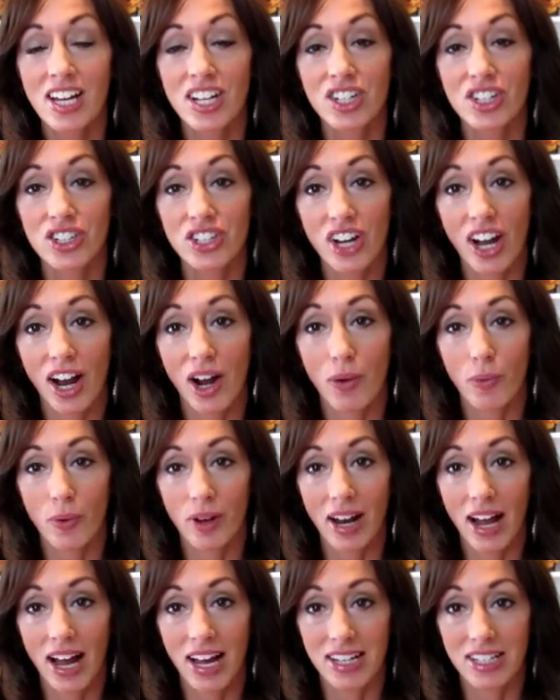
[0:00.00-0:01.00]
share
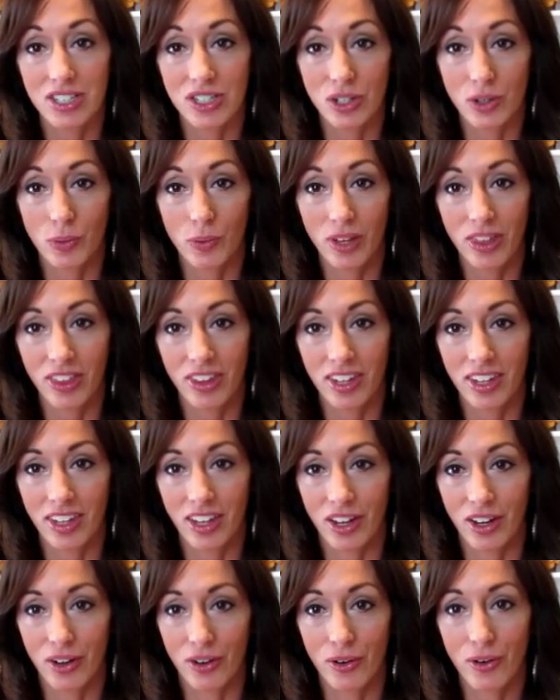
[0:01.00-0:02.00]
what I do with
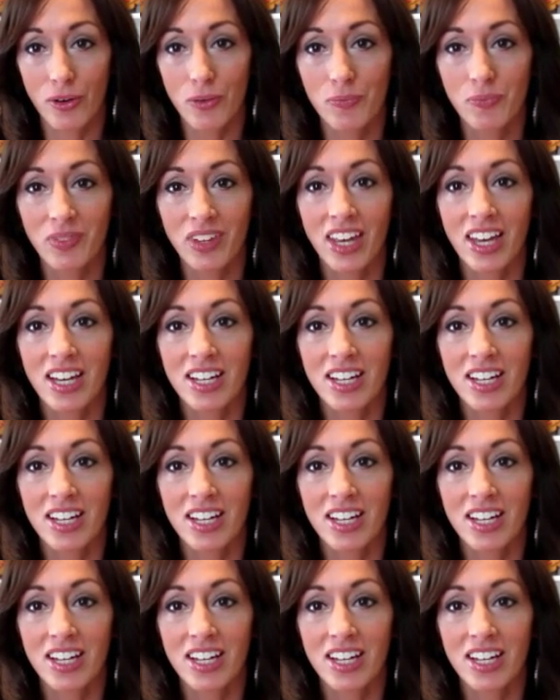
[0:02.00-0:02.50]
you.